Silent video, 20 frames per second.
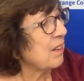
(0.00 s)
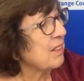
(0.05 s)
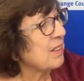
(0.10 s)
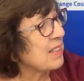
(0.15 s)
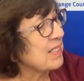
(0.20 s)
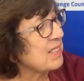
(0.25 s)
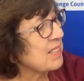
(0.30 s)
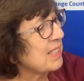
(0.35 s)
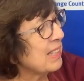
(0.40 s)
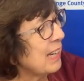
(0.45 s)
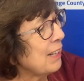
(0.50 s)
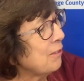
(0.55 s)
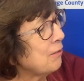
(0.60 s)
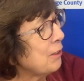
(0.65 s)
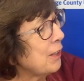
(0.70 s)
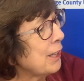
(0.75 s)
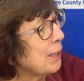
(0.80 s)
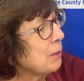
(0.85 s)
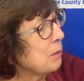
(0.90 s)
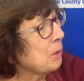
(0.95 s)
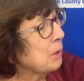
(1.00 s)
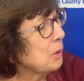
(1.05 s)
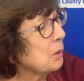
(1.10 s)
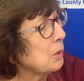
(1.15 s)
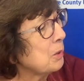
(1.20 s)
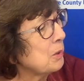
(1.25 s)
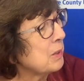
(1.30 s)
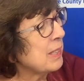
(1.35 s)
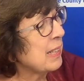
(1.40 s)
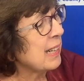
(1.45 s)
The safety
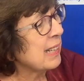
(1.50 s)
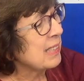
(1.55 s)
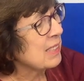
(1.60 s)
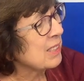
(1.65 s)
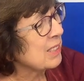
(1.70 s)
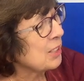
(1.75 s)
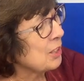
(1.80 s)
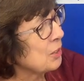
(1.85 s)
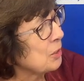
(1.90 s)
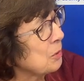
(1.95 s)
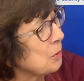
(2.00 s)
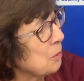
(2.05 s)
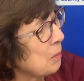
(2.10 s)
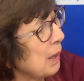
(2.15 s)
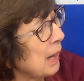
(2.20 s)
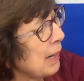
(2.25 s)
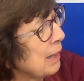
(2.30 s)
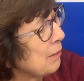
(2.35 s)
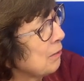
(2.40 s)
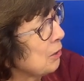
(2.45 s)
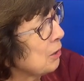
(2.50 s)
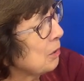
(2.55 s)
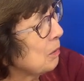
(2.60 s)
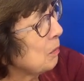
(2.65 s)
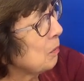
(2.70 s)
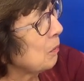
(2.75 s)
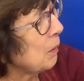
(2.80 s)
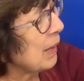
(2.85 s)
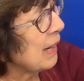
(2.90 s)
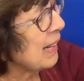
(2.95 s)
crew takes the driver
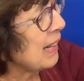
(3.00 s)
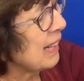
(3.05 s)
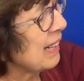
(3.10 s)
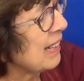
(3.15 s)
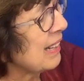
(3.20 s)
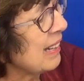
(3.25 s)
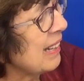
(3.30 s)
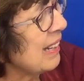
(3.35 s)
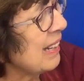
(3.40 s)
away,